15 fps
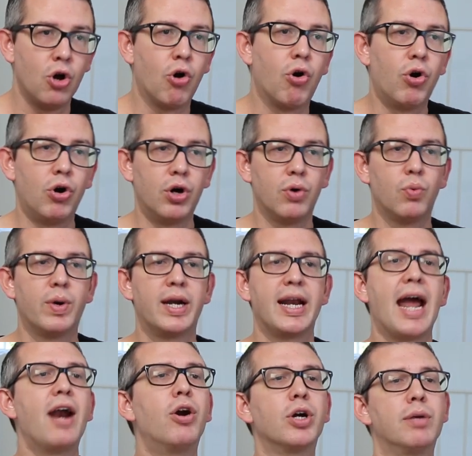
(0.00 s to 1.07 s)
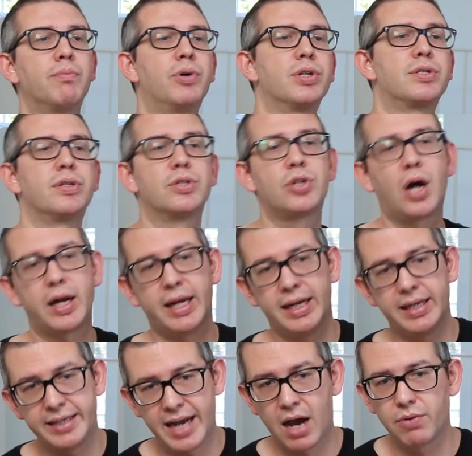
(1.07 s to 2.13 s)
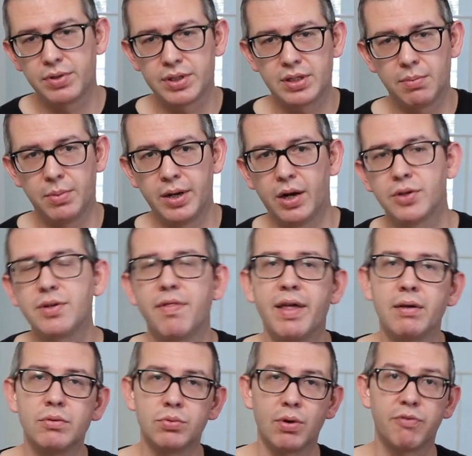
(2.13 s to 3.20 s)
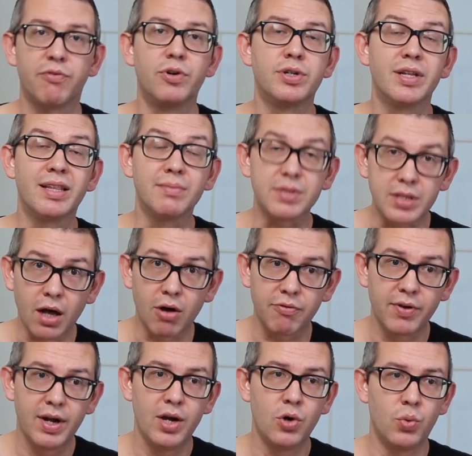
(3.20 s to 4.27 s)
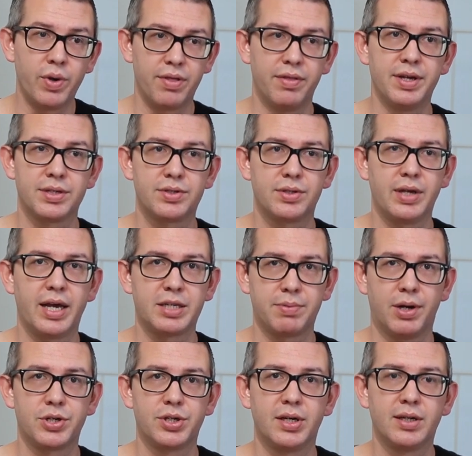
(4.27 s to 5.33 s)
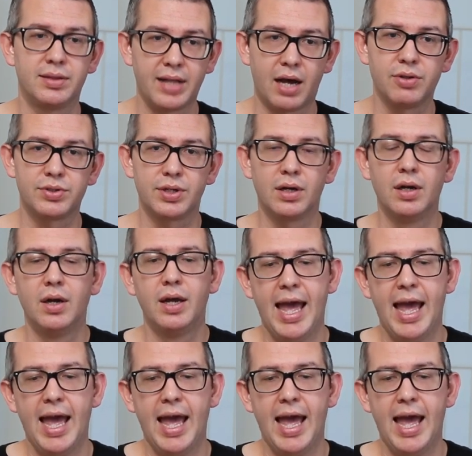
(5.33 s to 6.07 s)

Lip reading: or when an arrogant person is talking down to someone else, they will refer to themselves with this expression, laozi.